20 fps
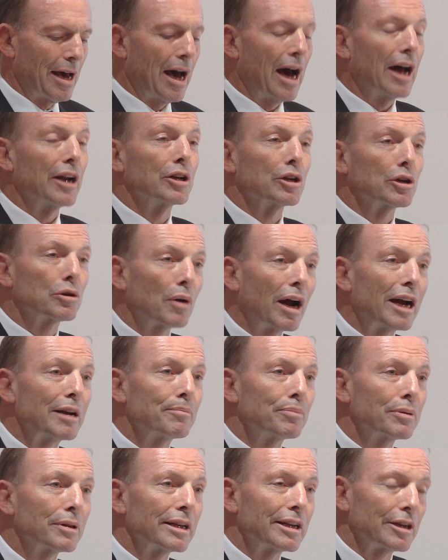Under
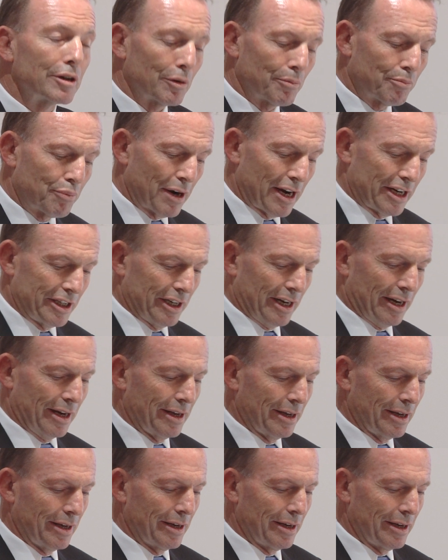great political pressure,